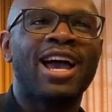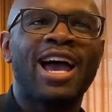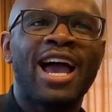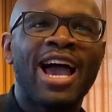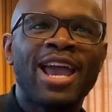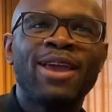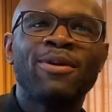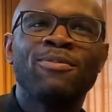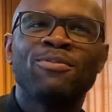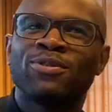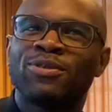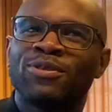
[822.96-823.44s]

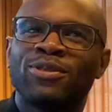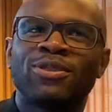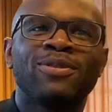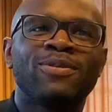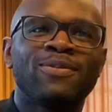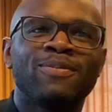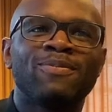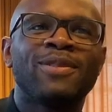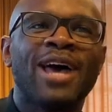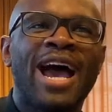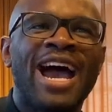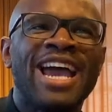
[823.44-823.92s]
I,
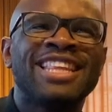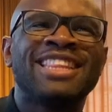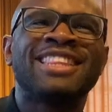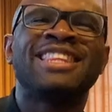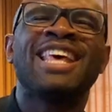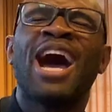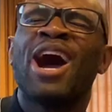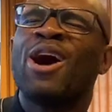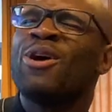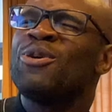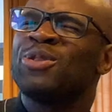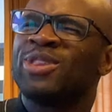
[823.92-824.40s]
I
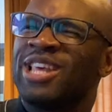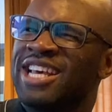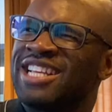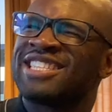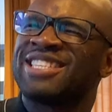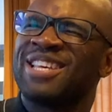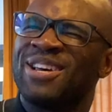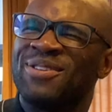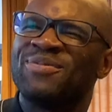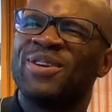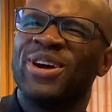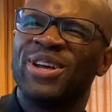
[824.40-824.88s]
doubt that
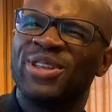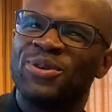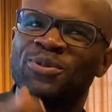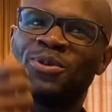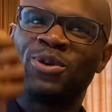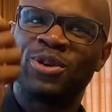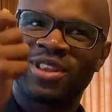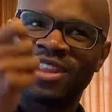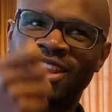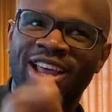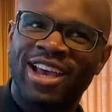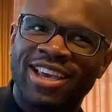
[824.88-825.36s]
somebody
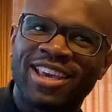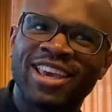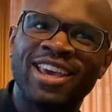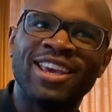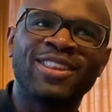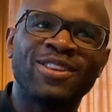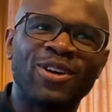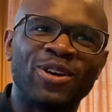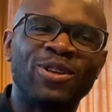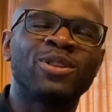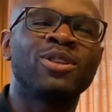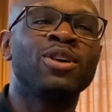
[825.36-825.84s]
would like
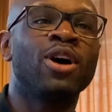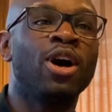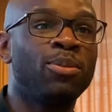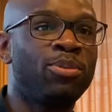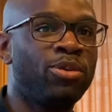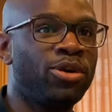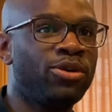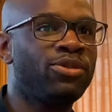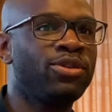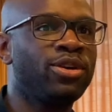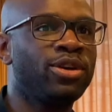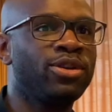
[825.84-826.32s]
hit on top
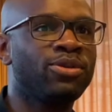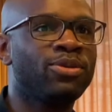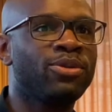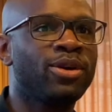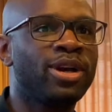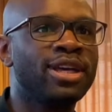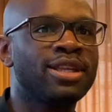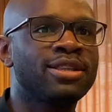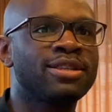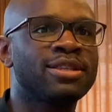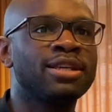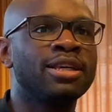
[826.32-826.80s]
of it,
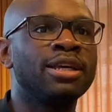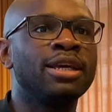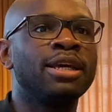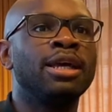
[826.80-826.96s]
right?